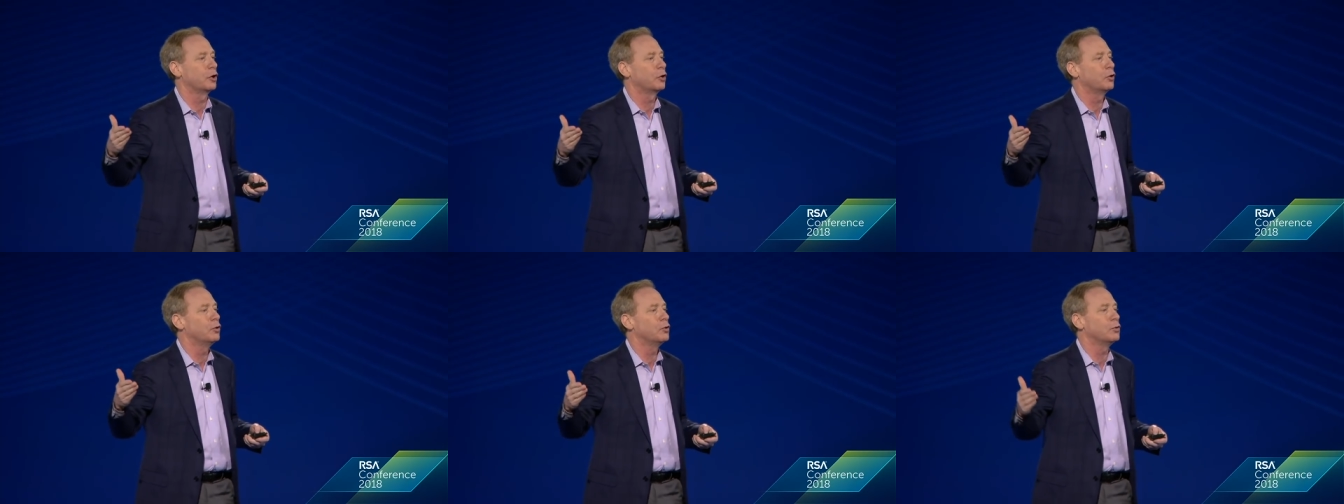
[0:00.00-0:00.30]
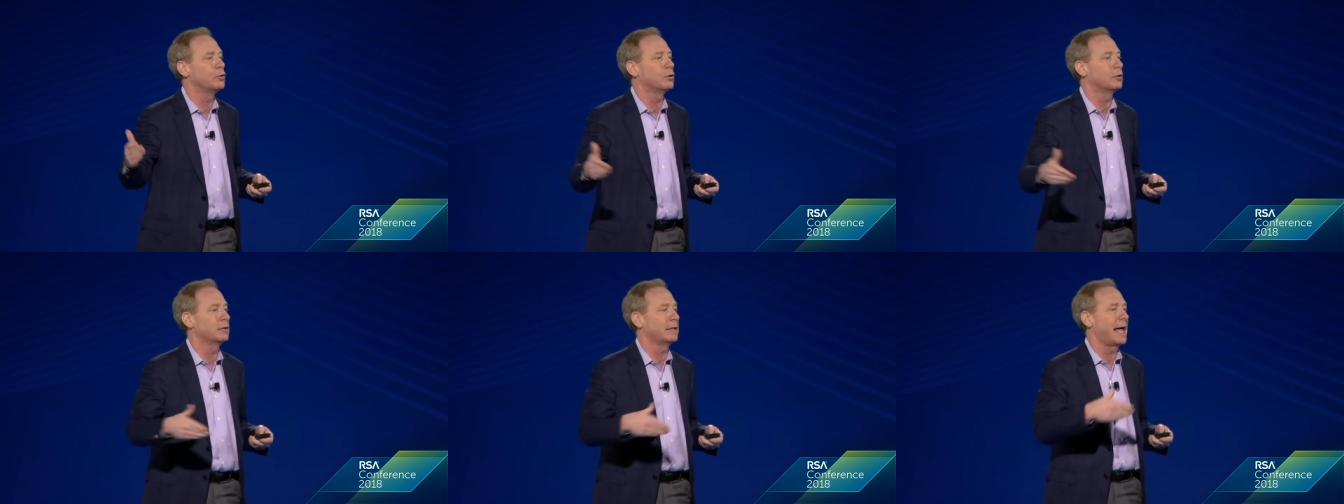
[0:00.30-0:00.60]

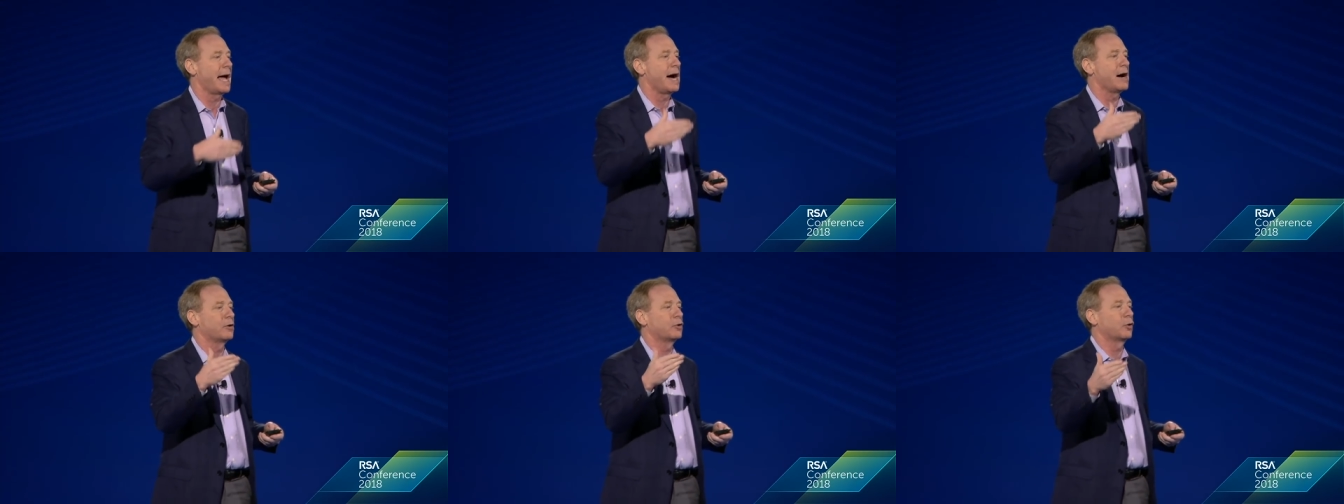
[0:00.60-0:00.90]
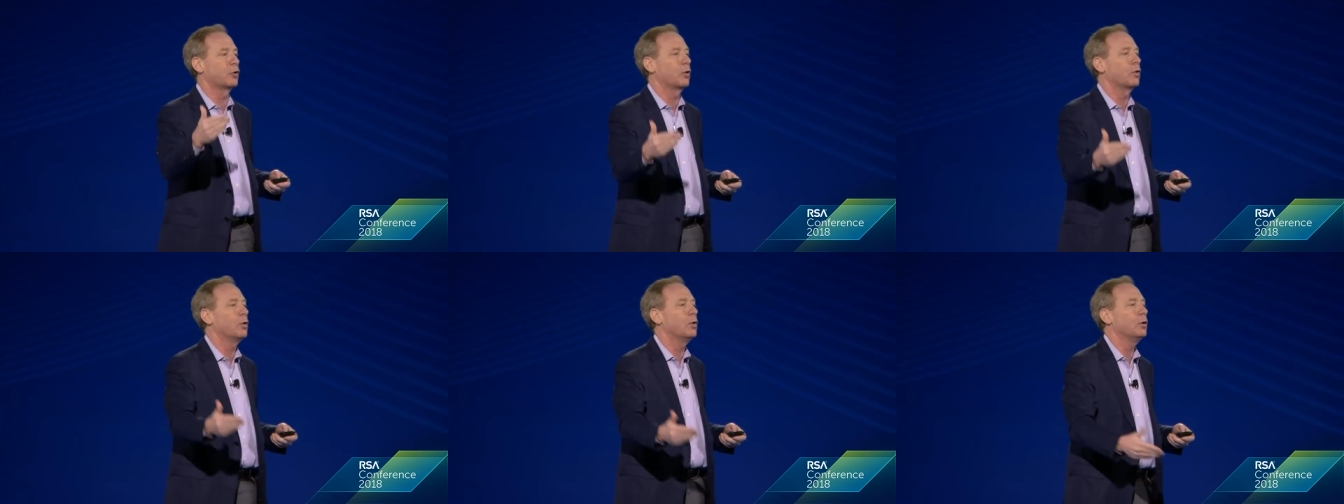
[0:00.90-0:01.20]
Google Cloud
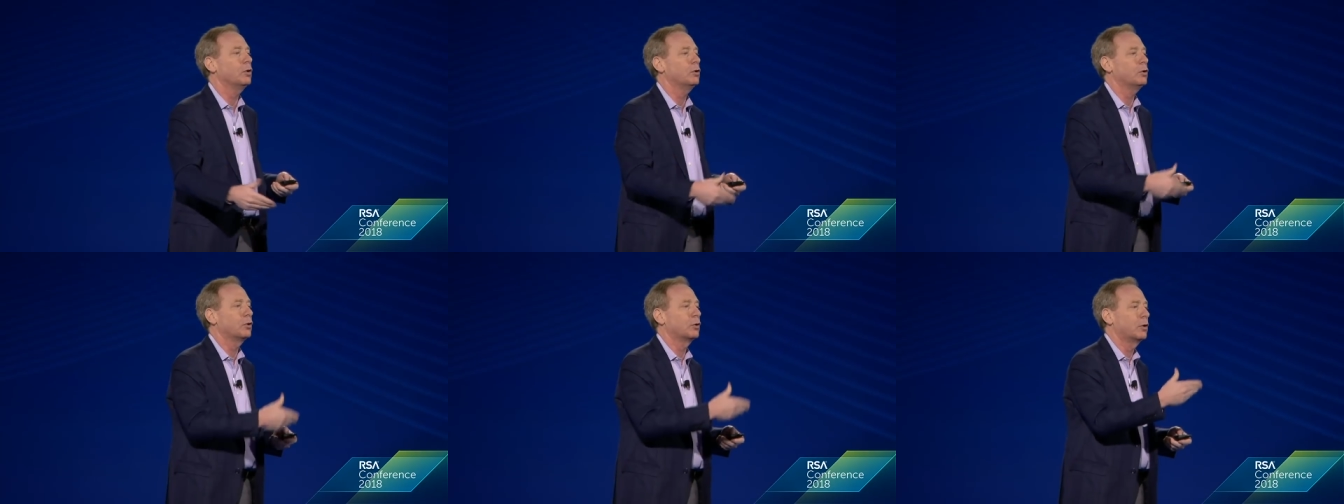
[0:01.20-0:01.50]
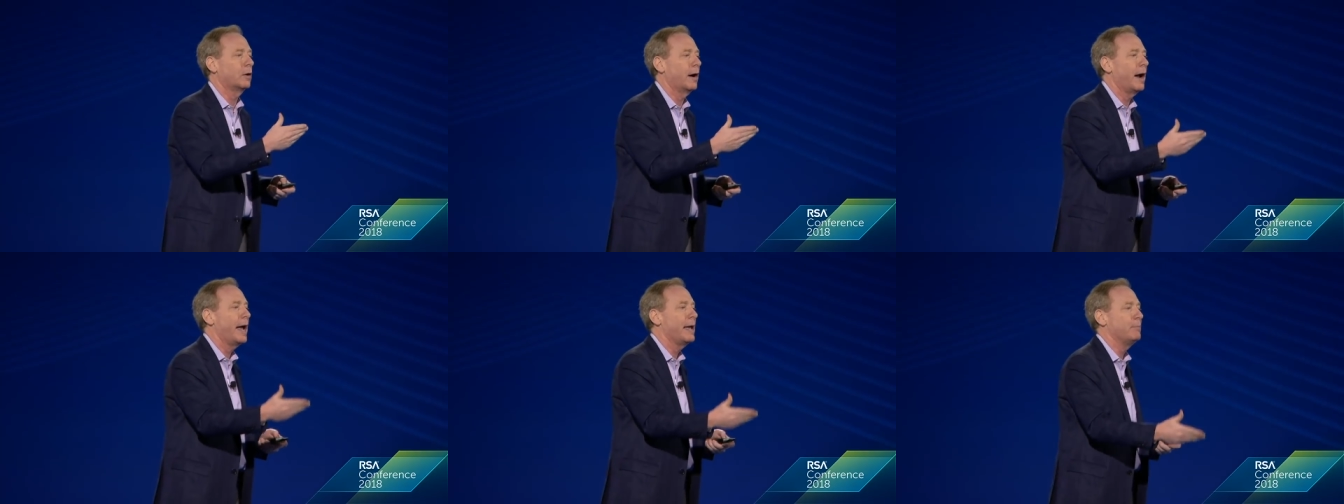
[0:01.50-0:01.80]
or Oracle
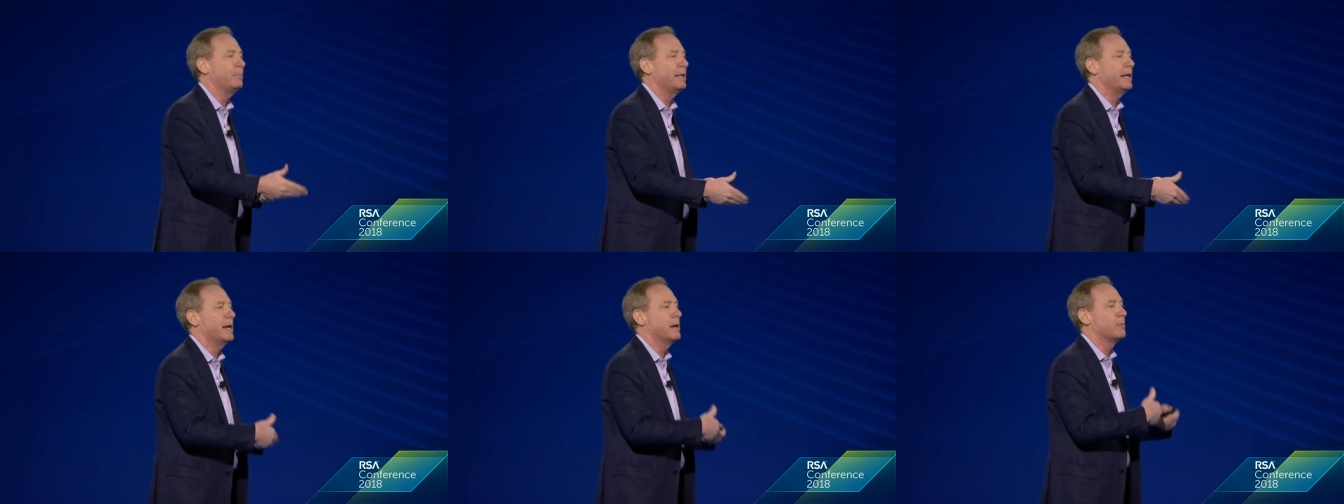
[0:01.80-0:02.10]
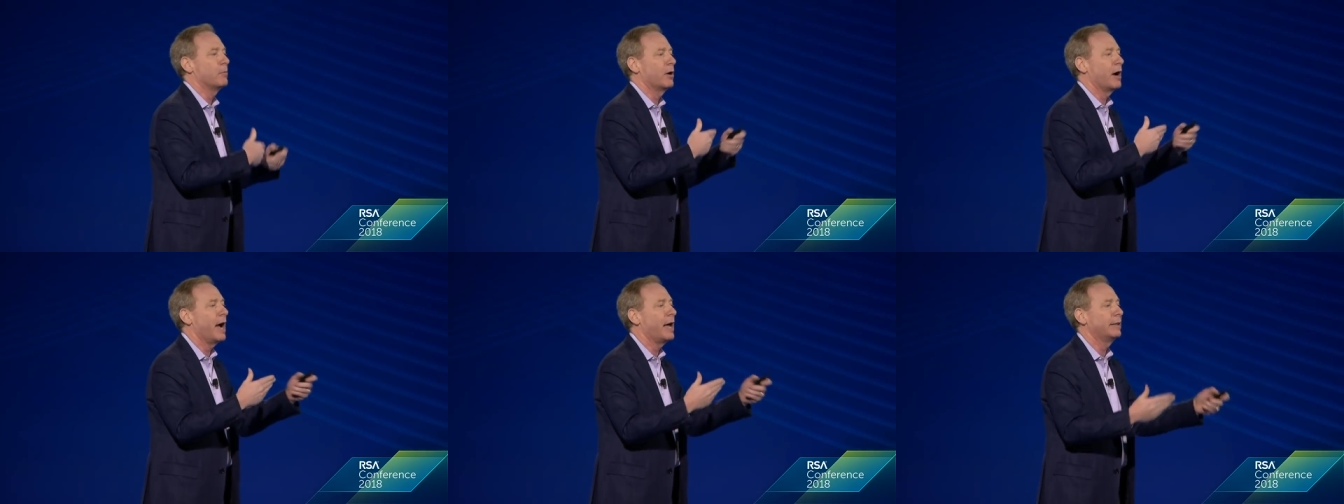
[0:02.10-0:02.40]
or IBM
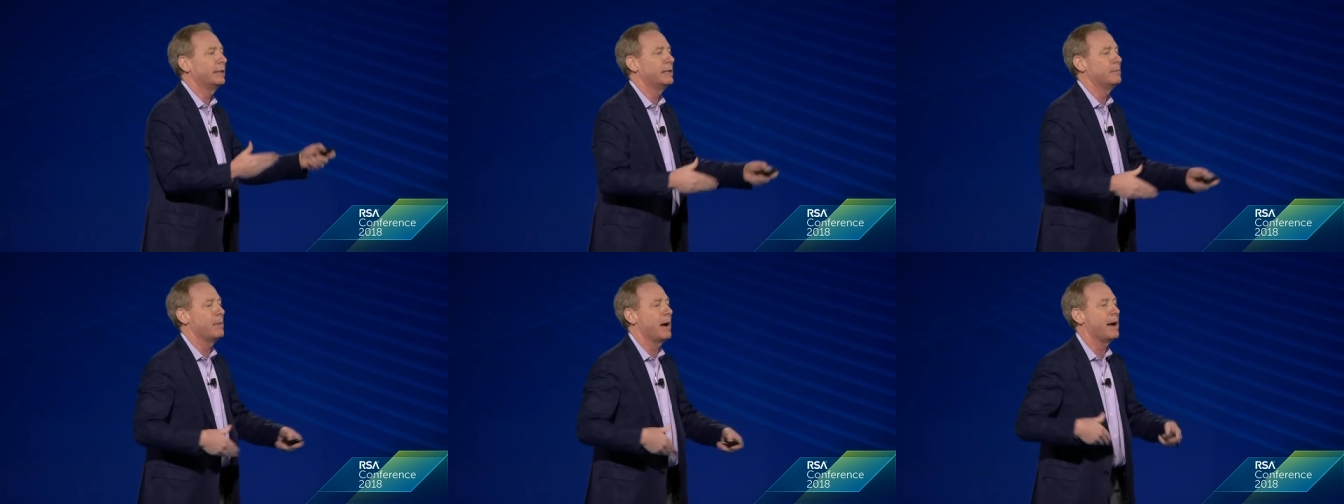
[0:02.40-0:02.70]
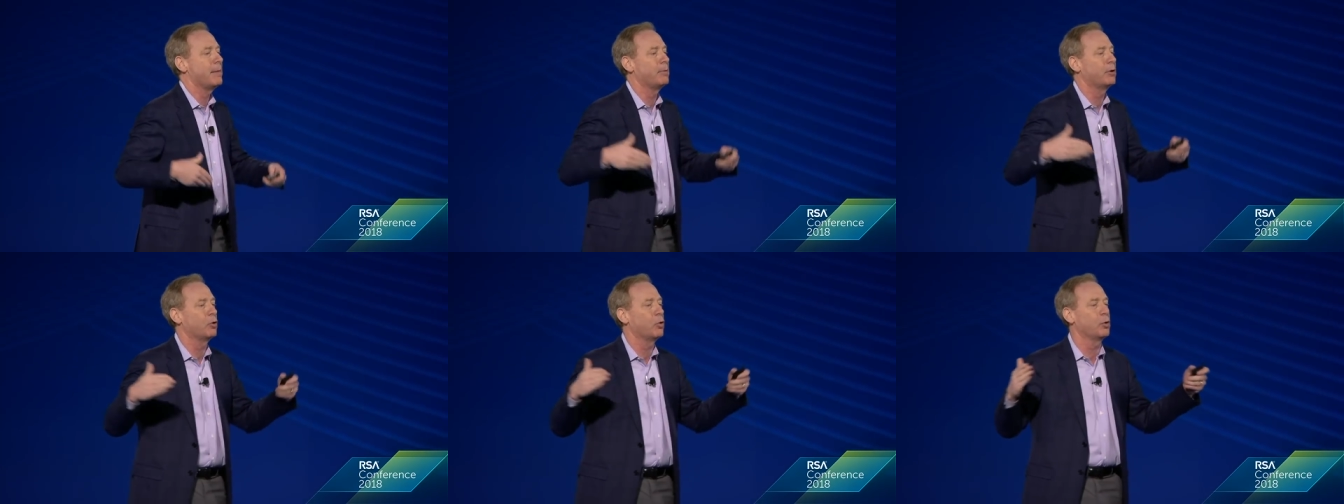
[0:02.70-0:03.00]
or
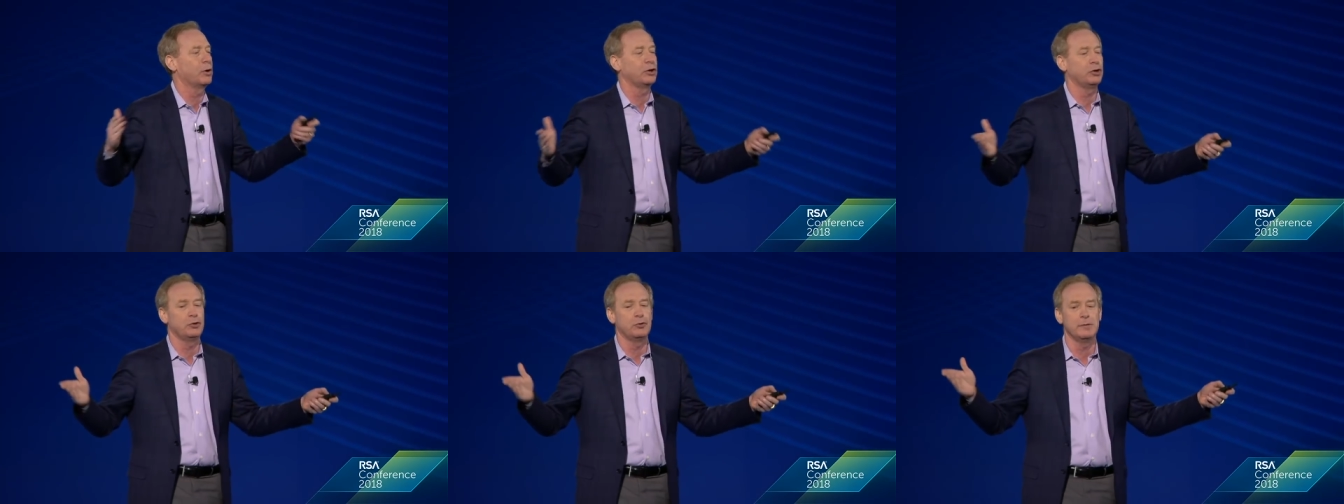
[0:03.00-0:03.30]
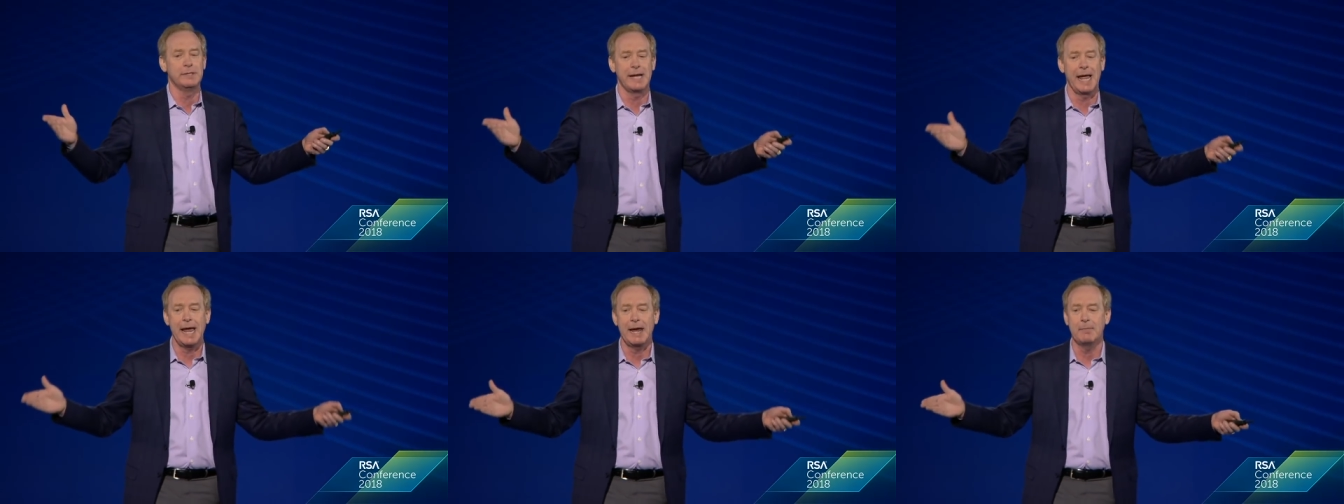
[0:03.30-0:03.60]
Alibaba or you
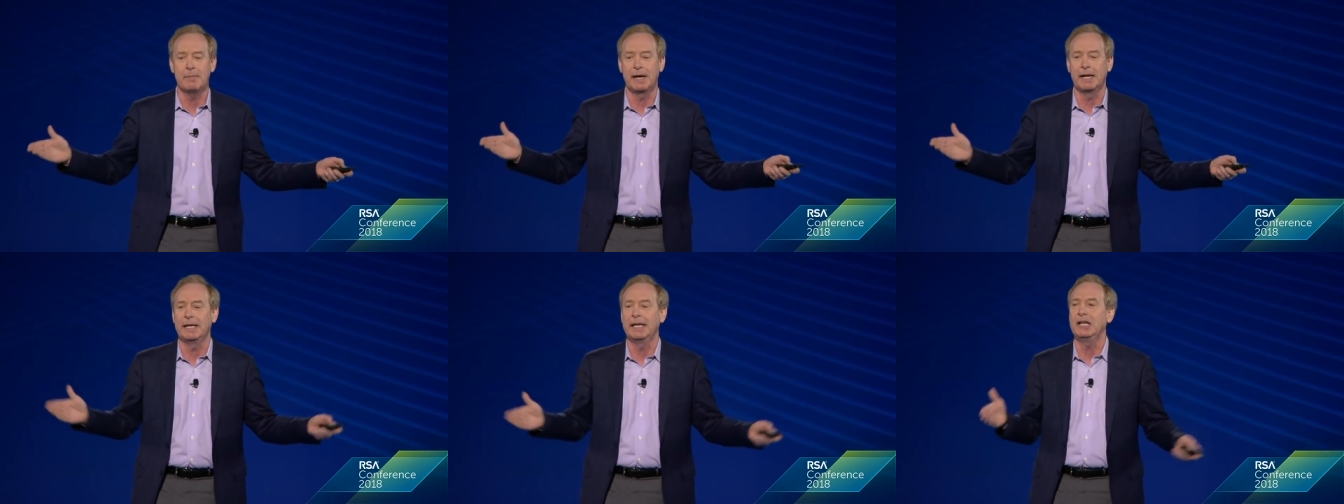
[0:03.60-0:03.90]
name it.